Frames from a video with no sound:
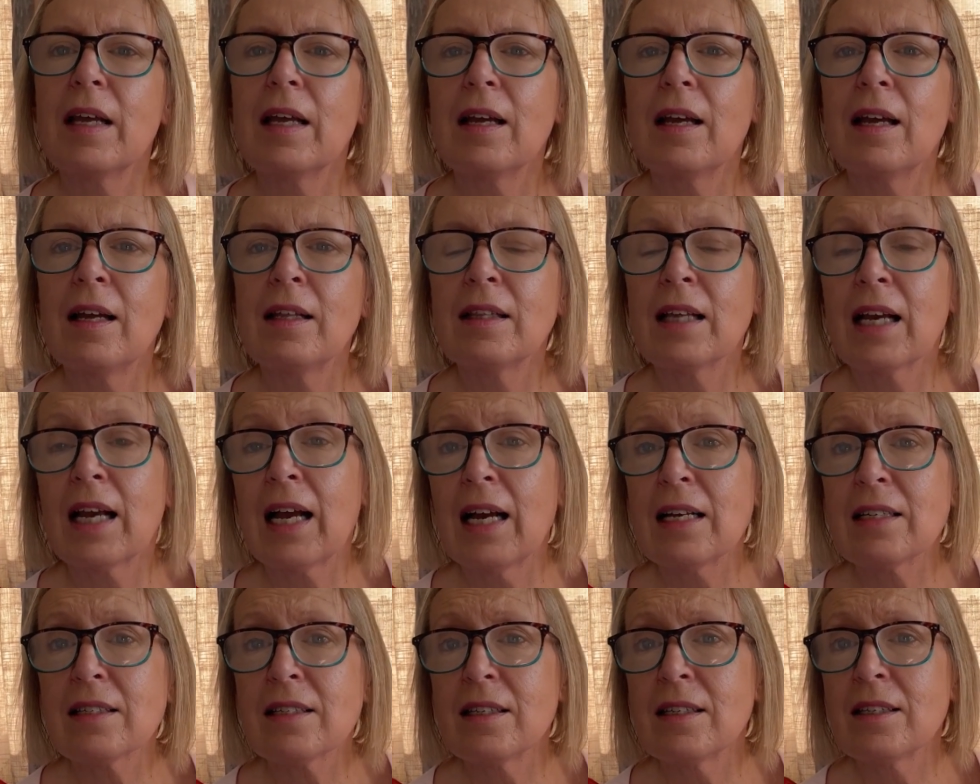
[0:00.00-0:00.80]
In the
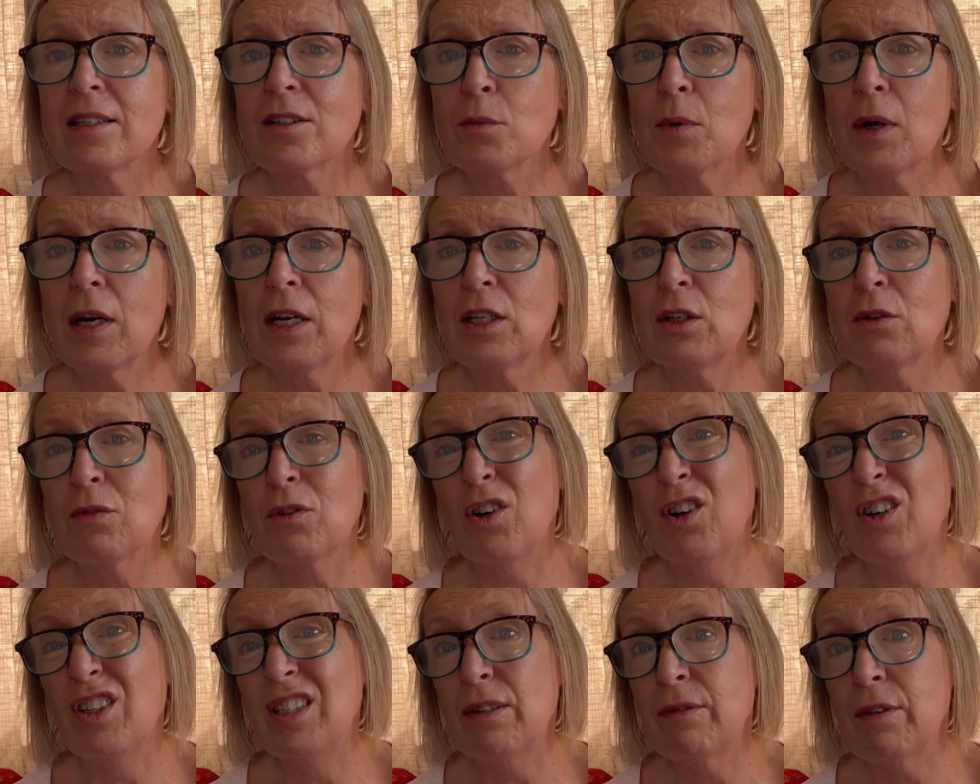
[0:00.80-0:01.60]
castle as well, you've
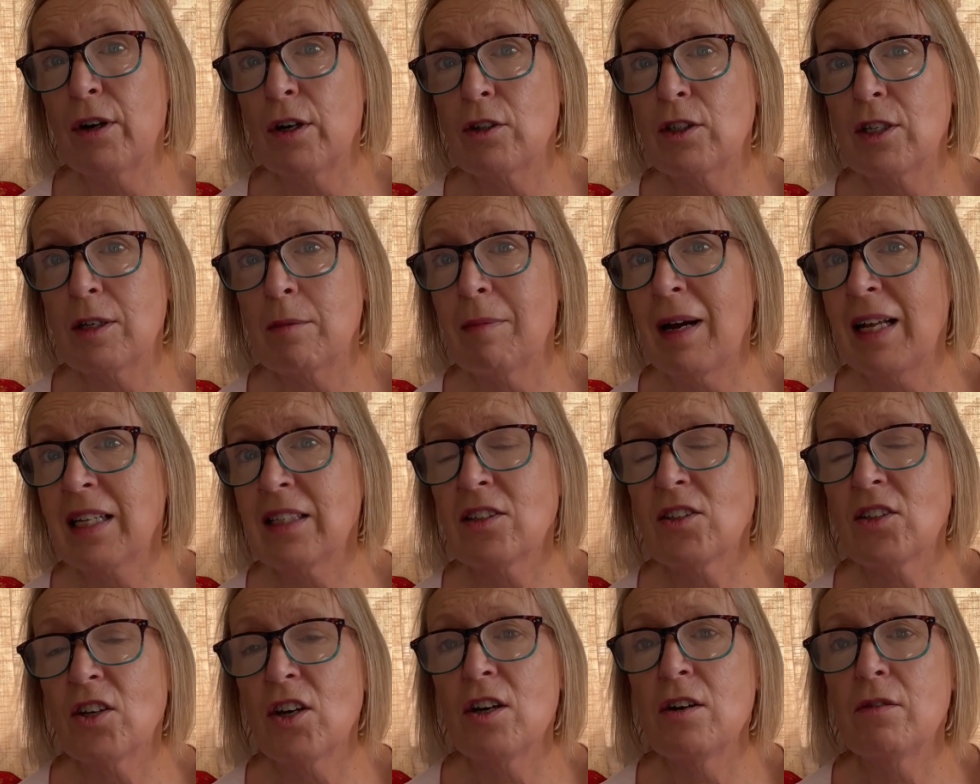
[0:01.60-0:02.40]
got a devoted
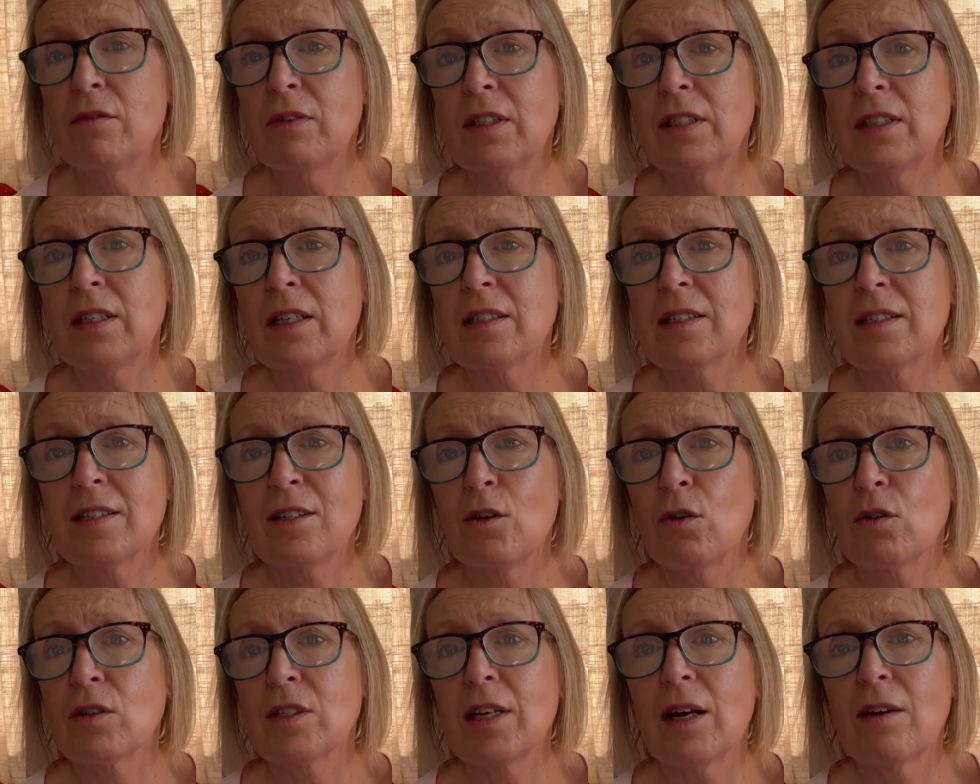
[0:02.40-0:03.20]
manservant that's
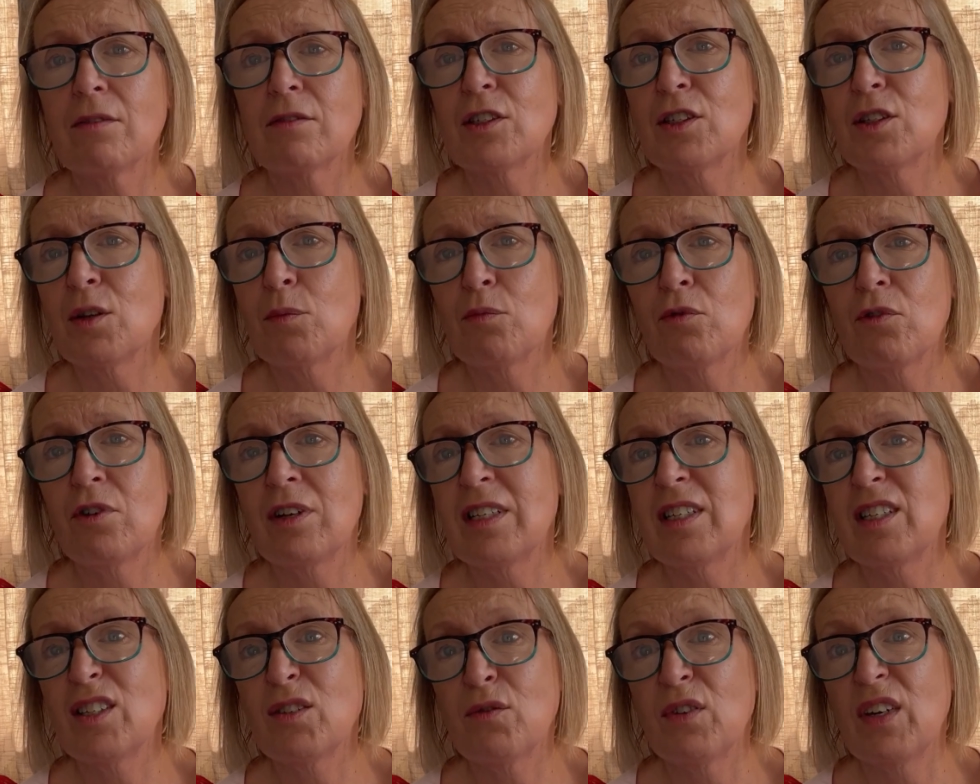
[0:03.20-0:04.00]
looked after the
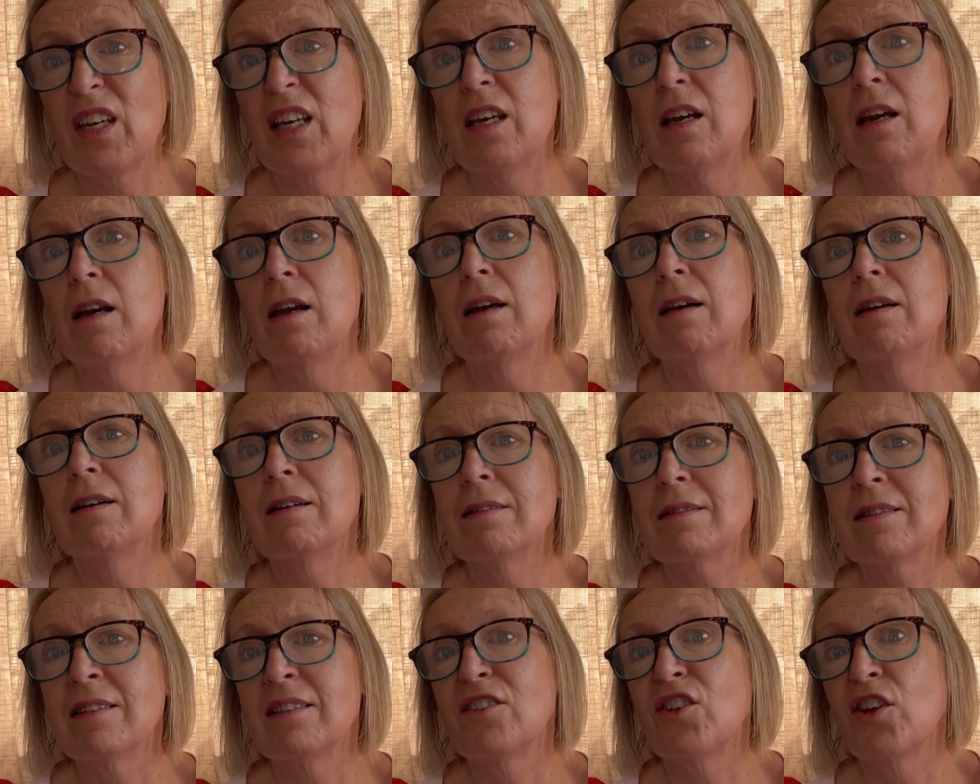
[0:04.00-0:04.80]
prince for
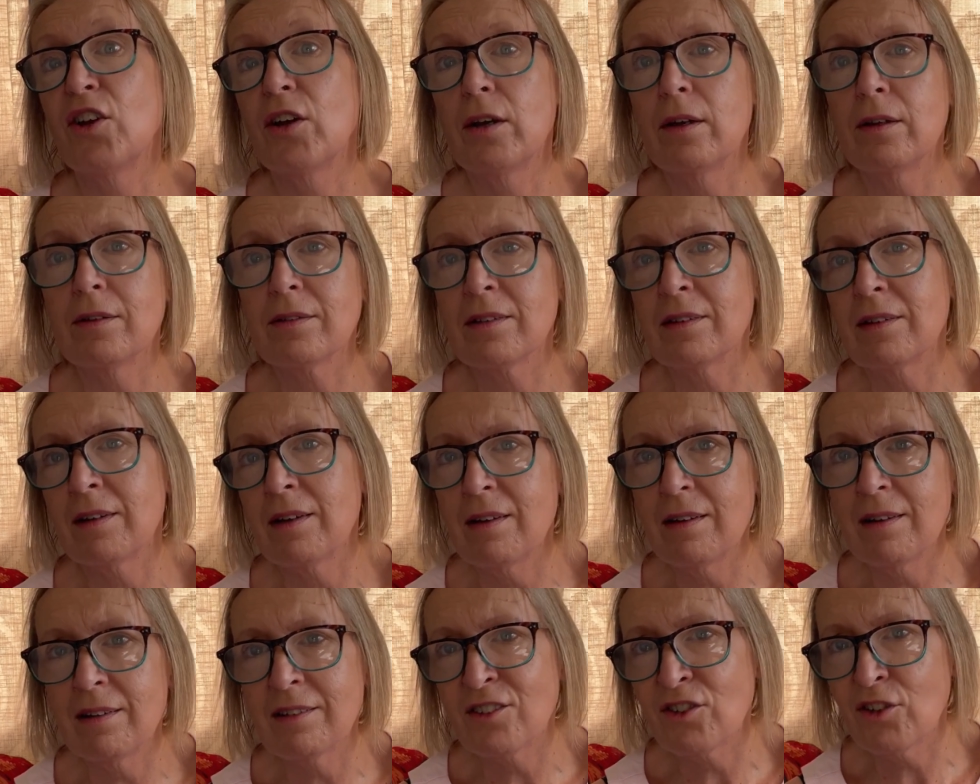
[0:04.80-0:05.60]
years and years and
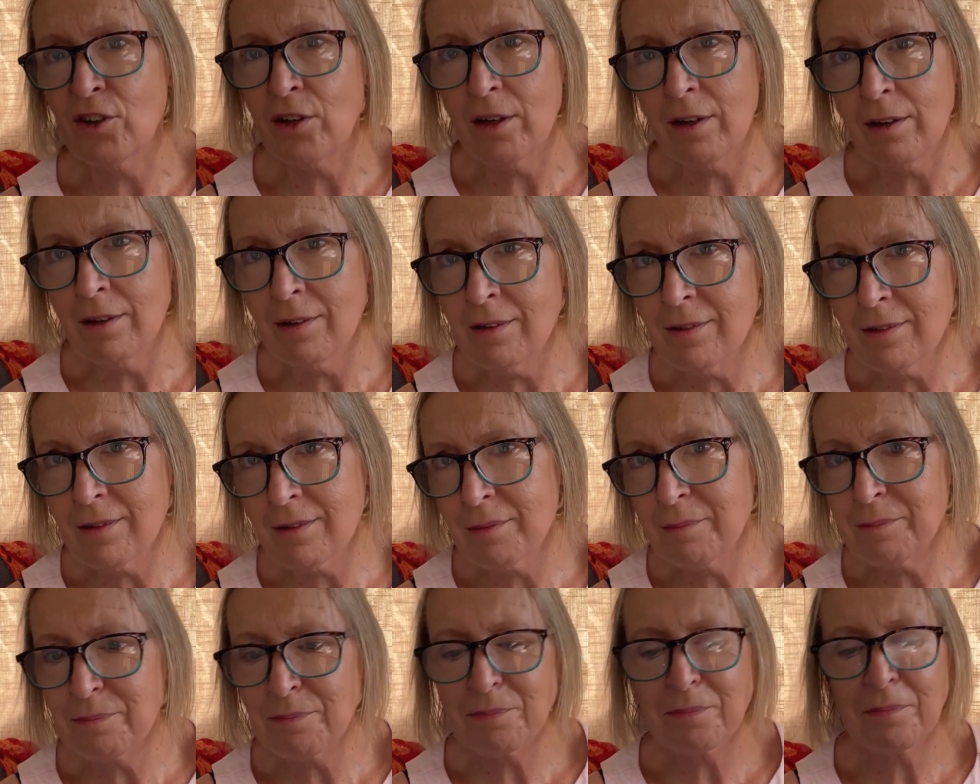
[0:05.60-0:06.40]
years and
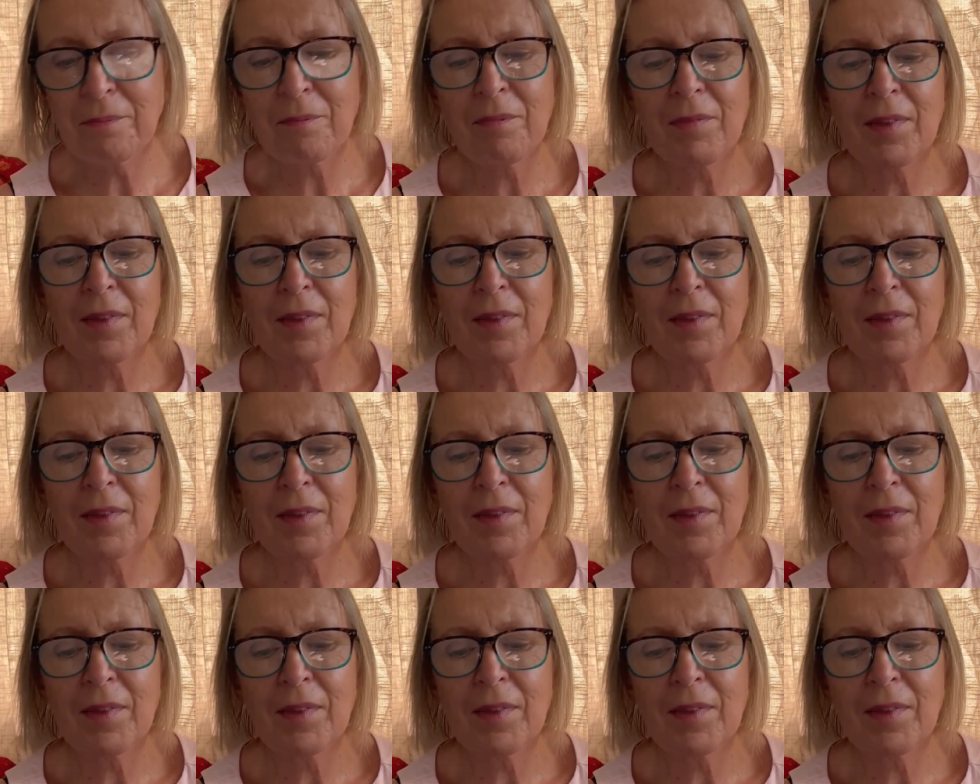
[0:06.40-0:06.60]
years.